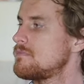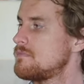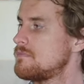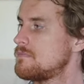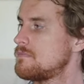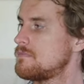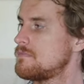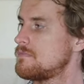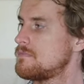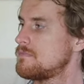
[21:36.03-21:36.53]

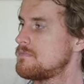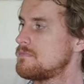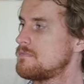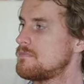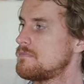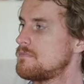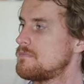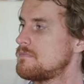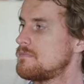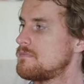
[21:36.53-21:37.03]

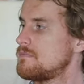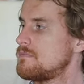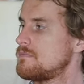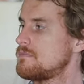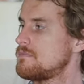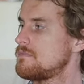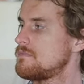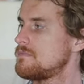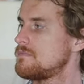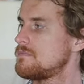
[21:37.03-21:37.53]

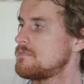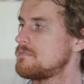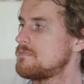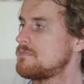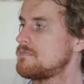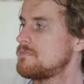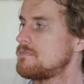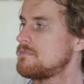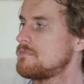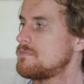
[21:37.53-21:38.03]

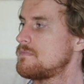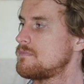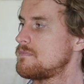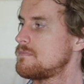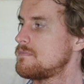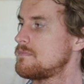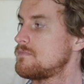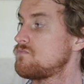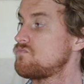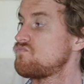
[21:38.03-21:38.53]

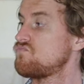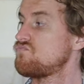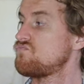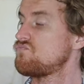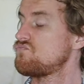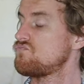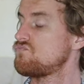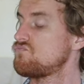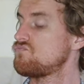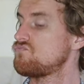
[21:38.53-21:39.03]

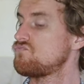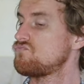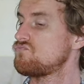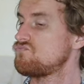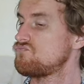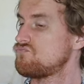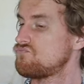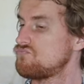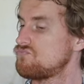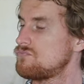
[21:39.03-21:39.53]

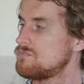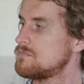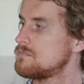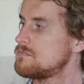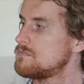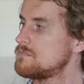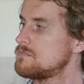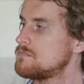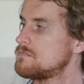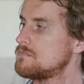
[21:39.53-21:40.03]

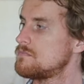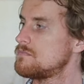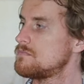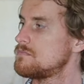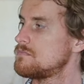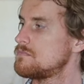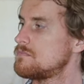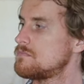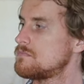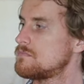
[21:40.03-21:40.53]

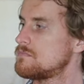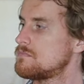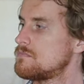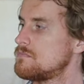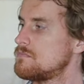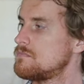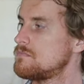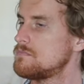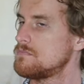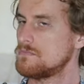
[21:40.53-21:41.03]

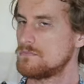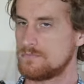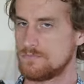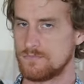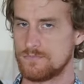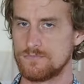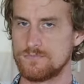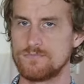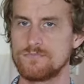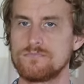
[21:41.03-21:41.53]

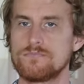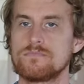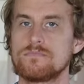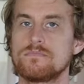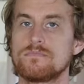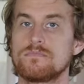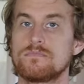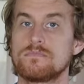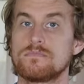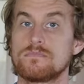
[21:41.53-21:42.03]

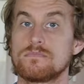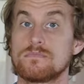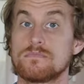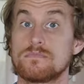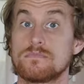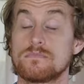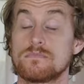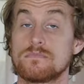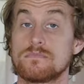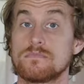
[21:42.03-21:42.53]

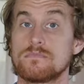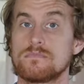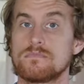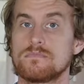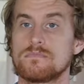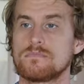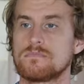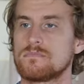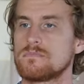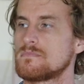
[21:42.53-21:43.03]

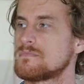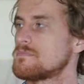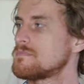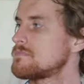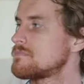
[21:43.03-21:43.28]
The person shown says nothing.